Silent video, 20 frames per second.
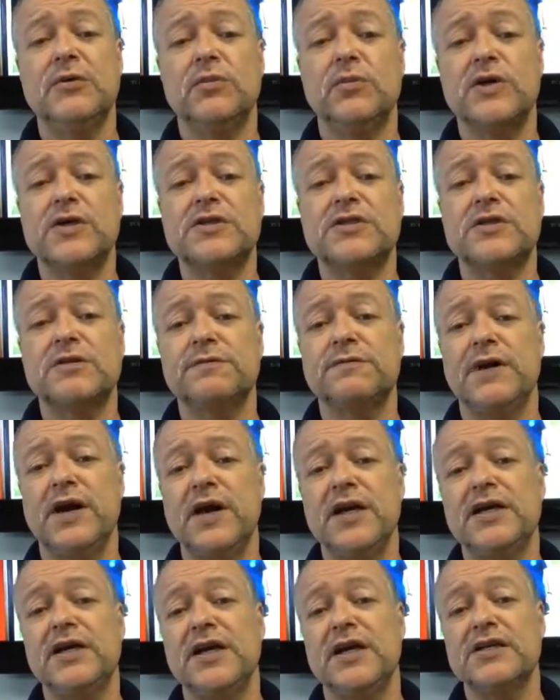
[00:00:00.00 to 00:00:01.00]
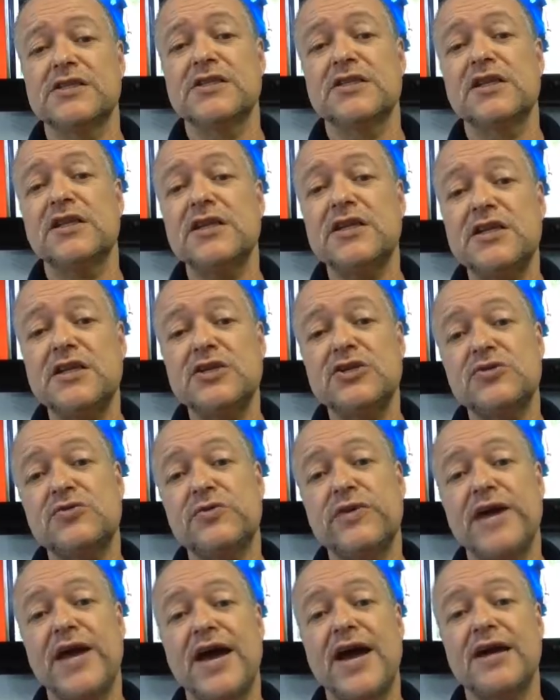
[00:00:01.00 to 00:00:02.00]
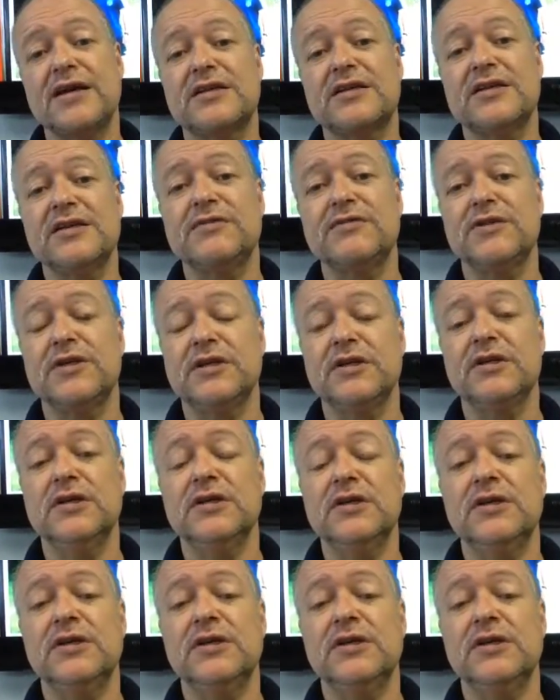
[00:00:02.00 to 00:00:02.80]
what's defined as leash reactivity,